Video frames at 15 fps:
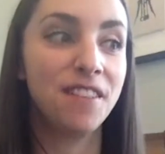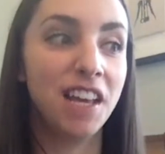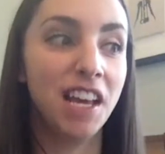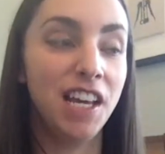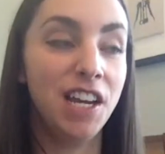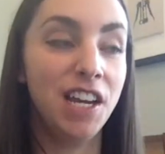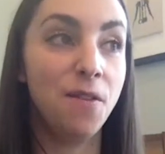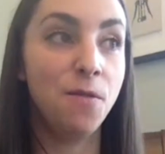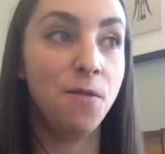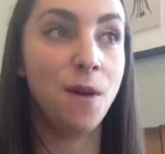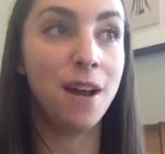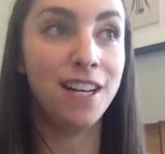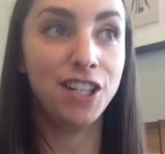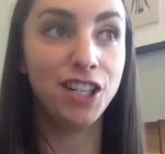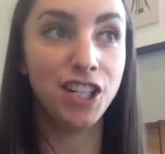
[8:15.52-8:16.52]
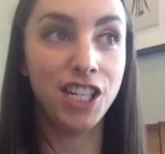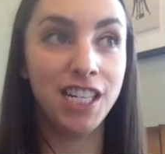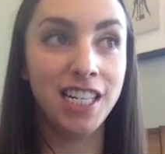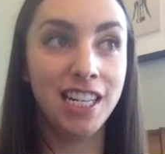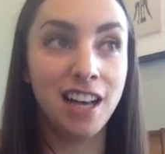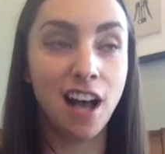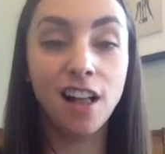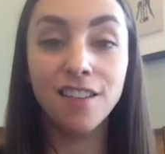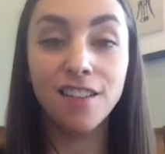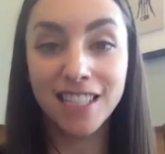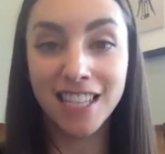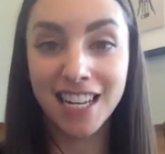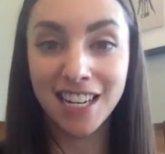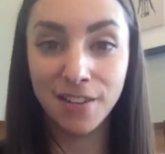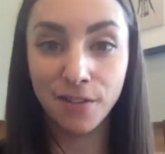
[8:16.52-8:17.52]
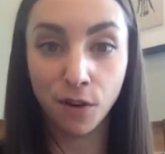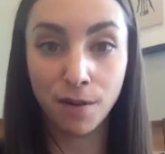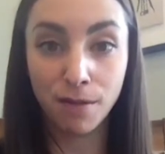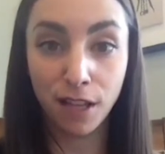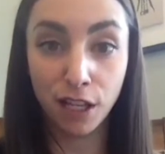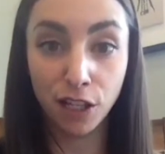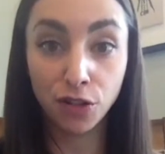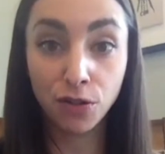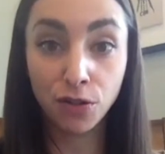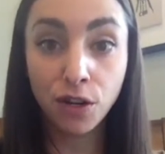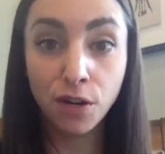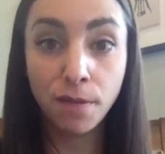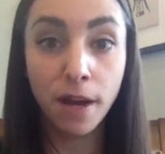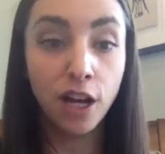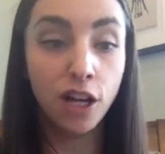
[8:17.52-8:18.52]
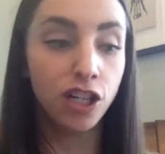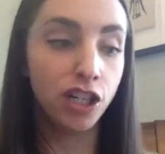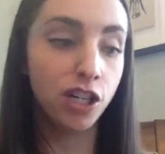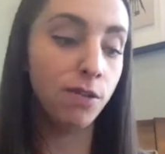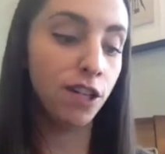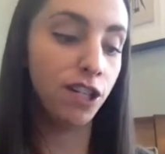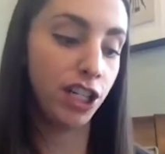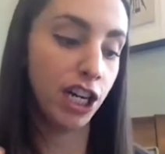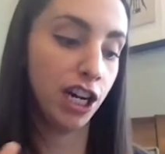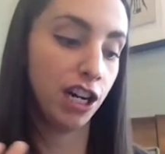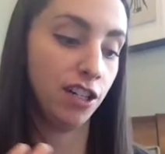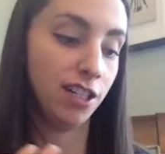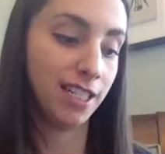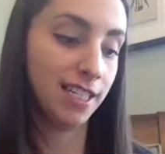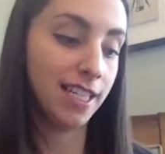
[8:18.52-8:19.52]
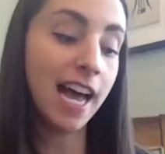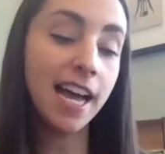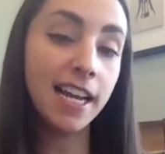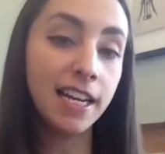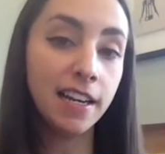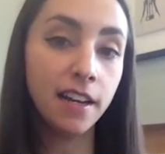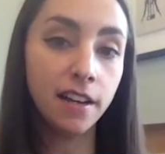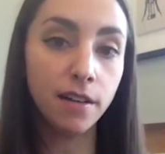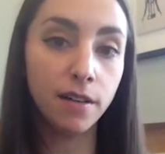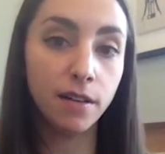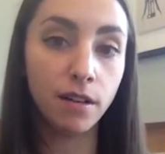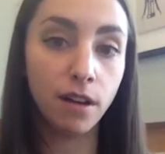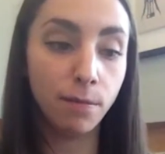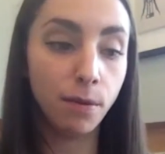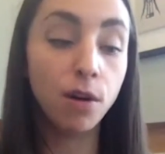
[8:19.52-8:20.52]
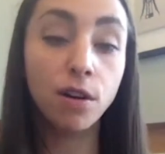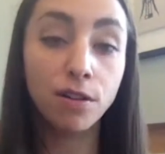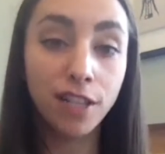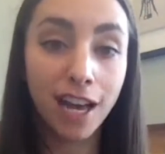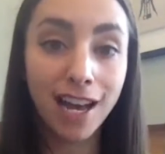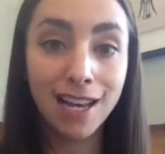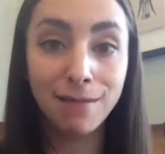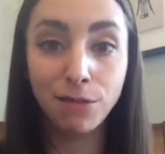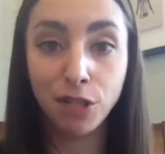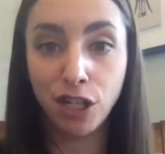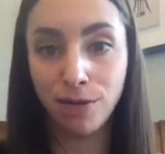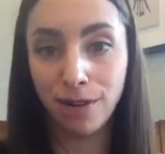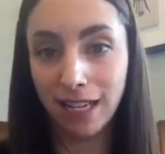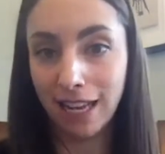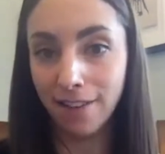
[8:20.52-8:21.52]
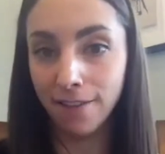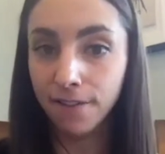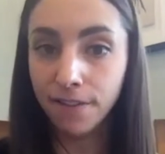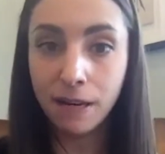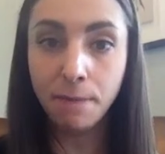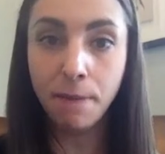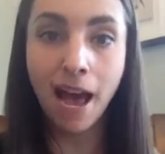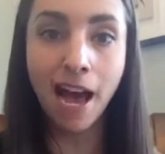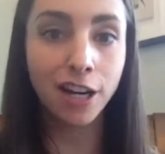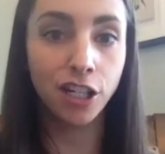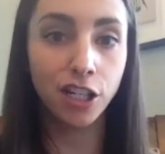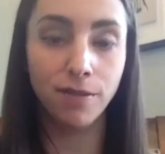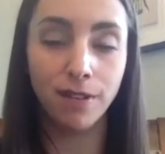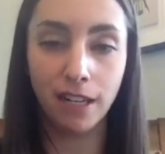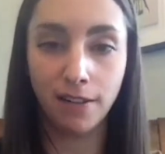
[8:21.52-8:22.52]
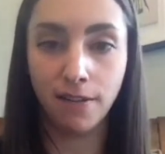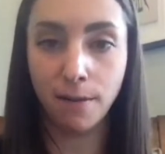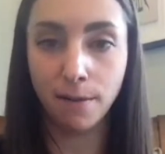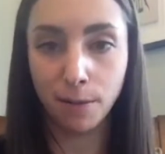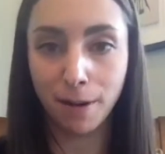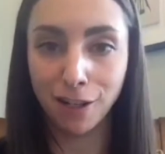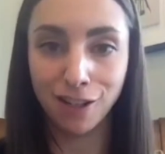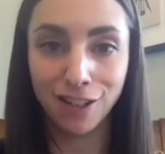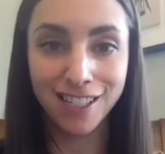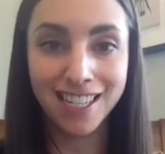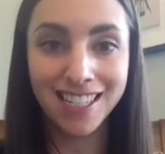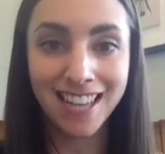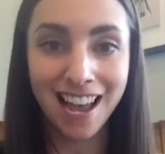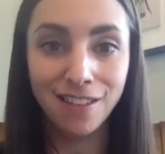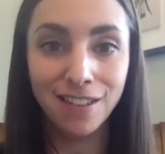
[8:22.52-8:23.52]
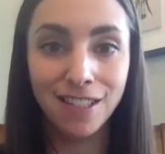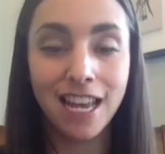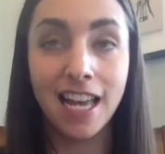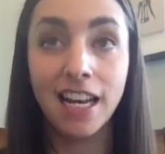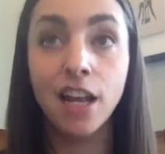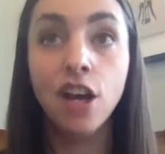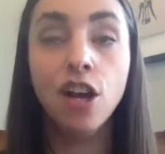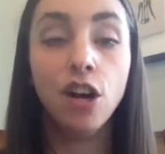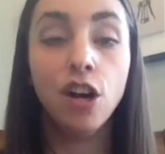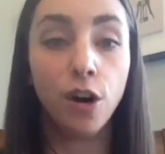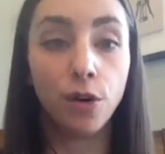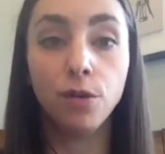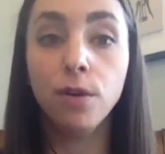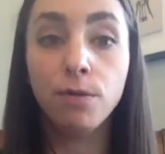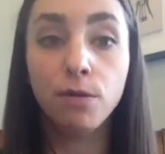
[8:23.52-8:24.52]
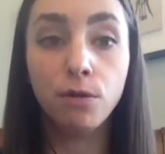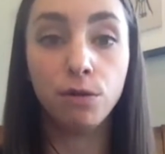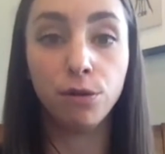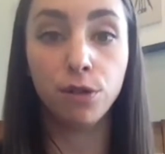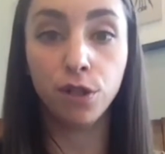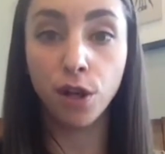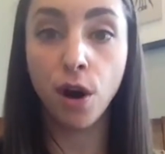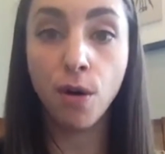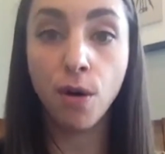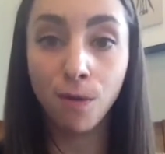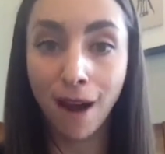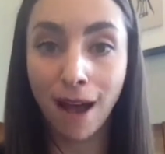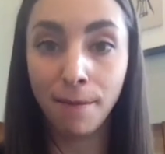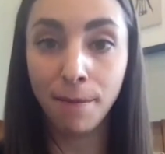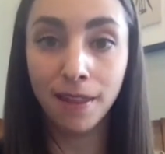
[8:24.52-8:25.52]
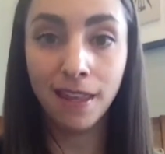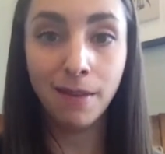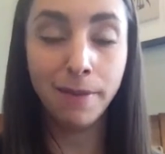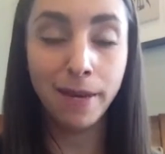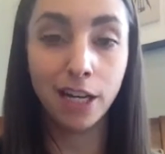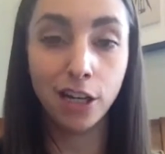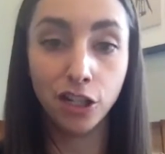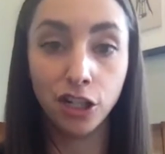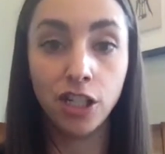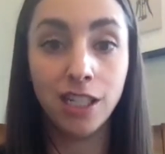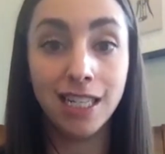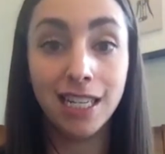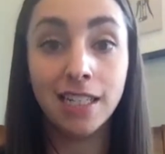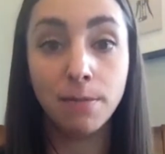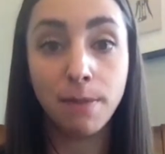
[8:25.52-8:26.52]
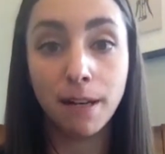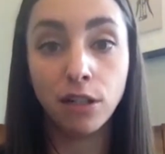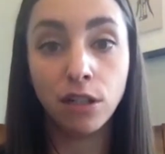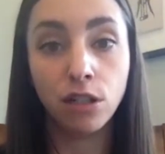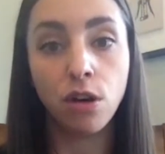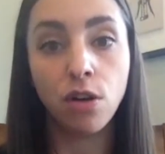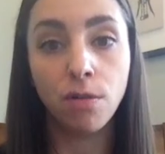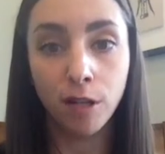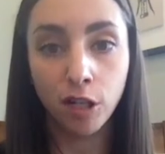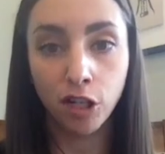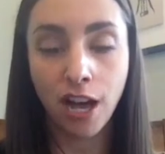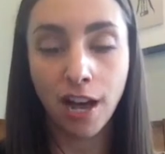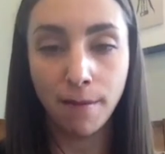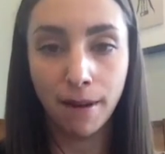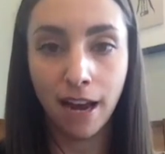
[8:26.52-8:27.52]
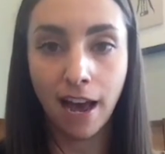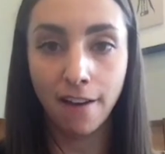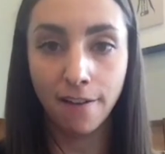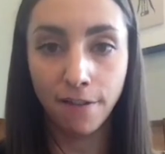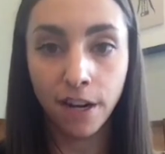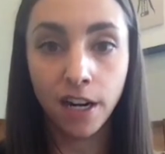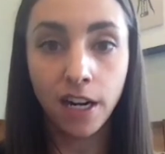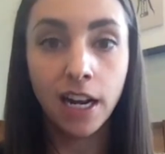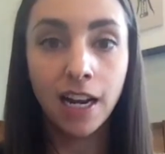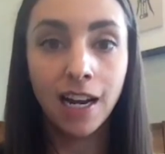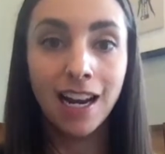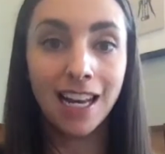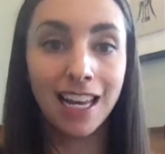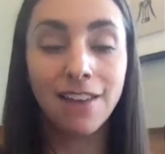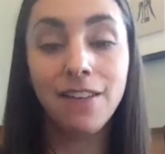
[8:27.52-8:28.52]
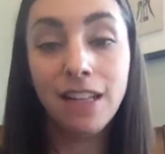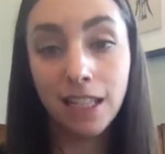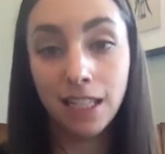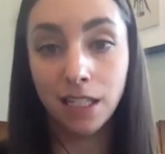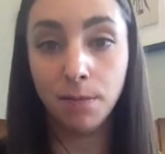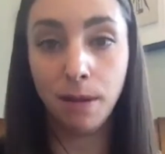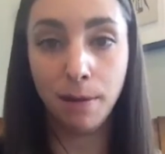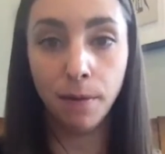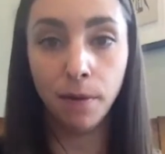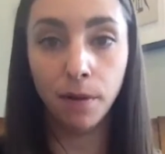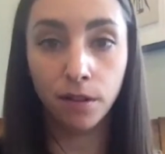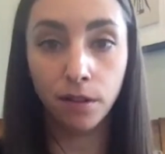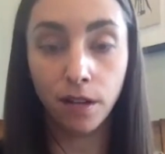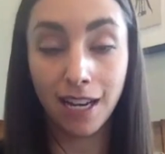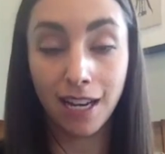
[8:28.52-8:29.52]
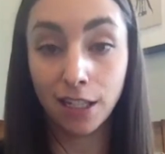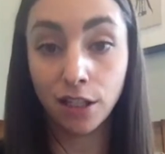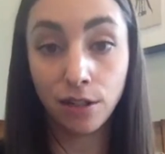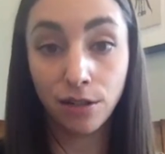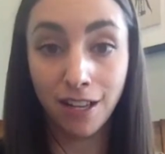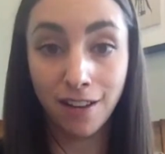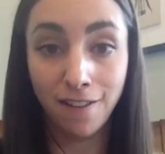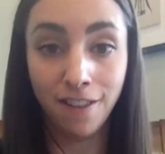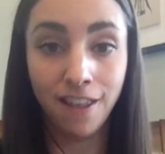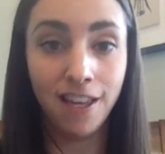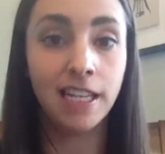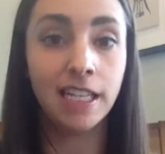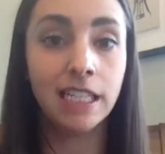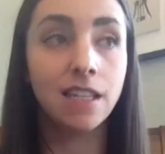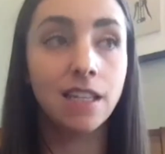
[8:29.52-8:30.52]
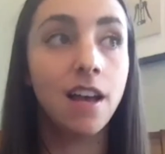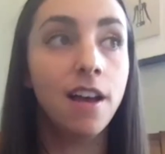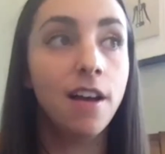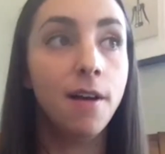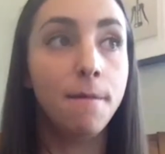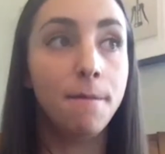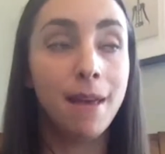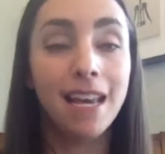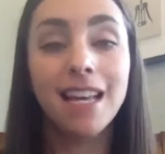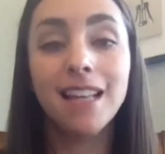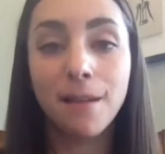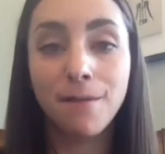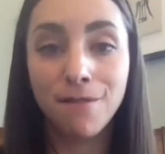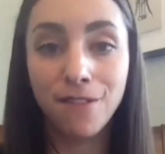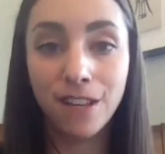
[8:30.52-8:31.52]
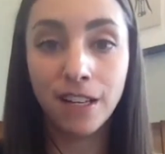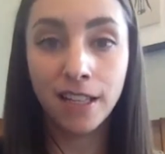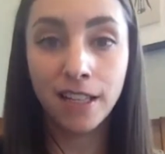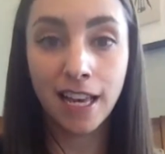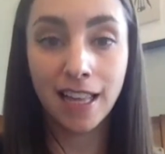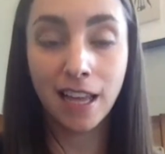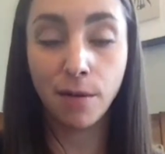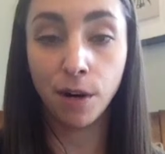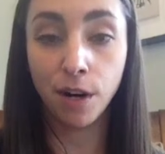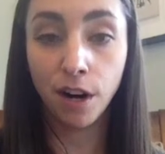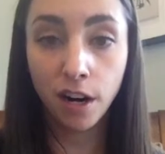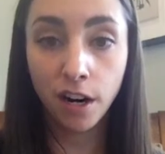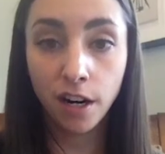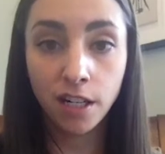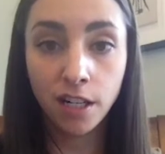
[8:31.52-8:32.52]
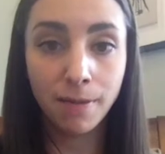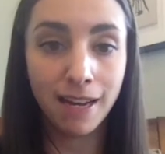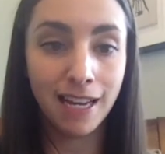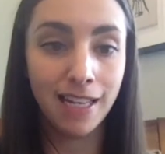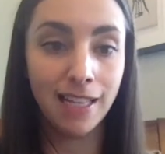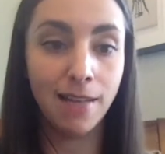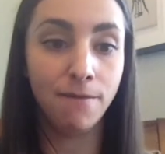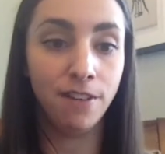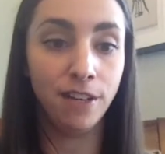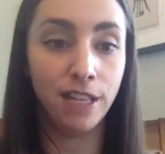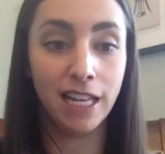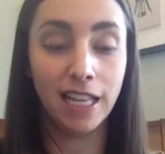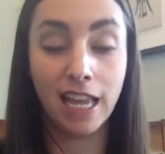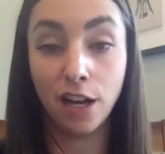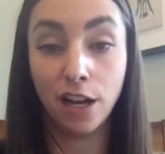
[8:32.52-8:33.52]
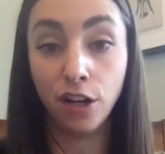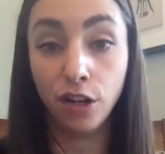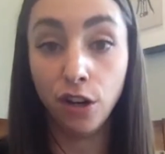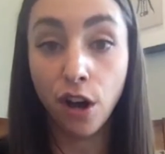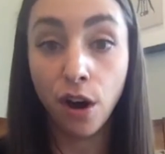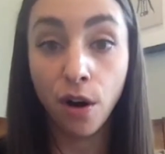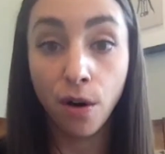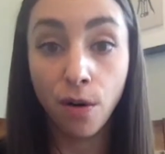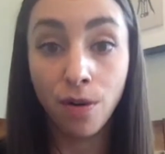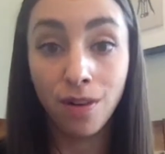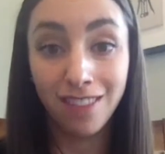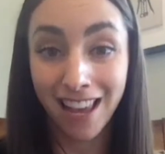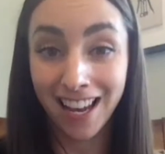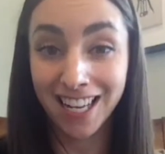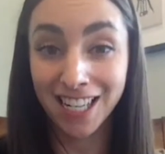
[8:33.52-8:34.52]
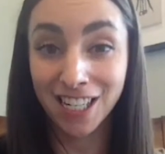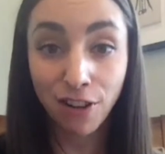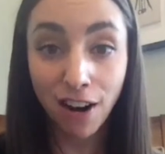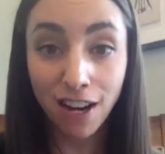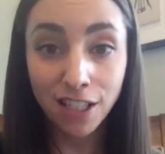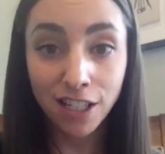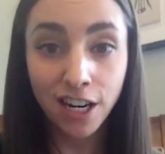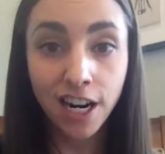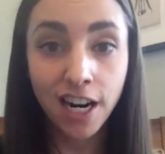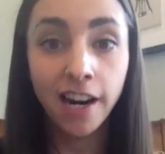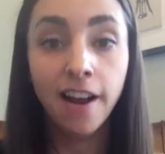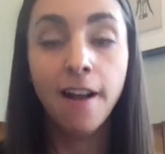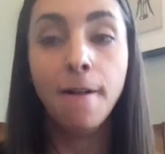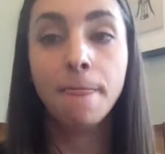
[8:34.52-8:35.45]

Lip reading: when she all of a sudden formed this group, she would share design prototypes, she would get feedback, she would give them special discounts, and her group grew so rapidly because she did spend so much time and effort giving these people exclusive things, making them feel like they were heard, making them feel like they could know, like, and trust her.